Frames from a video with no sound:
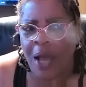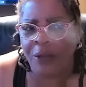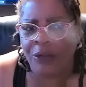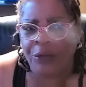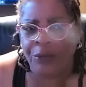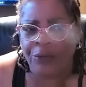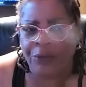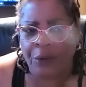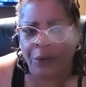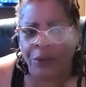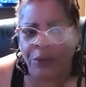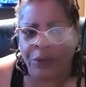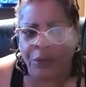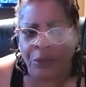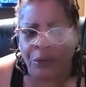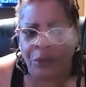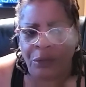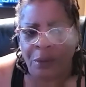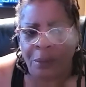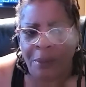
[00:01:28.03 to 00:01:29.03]
you know,
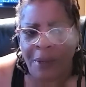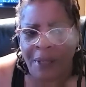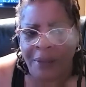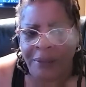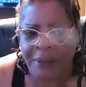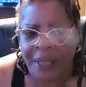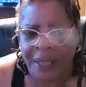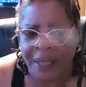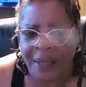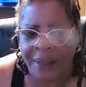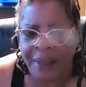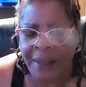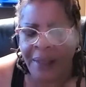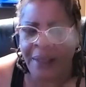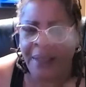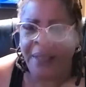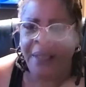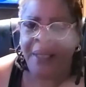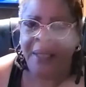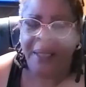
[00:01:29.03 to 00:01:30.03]
controversial
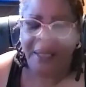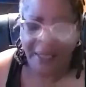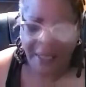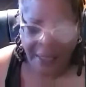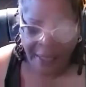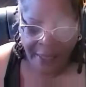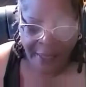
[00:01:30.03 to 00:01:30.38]
about that